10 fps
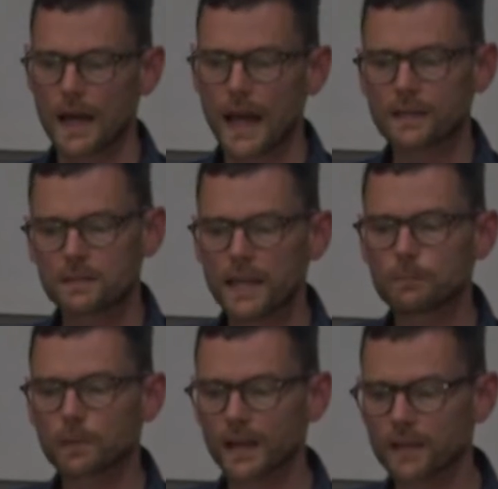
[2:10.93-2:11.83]
had taken
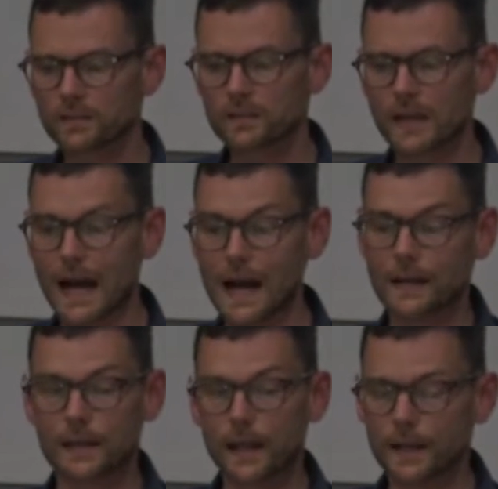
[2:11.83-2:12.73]
place in the
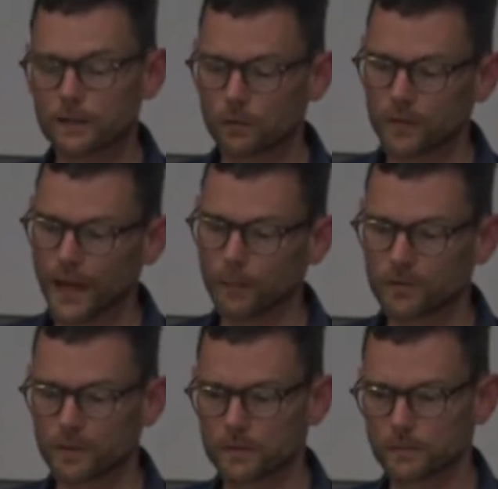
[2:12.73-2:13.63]
heartlands of
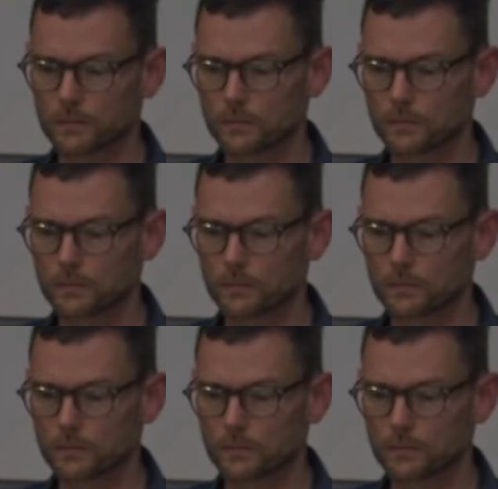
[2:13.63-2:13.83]
capitalism.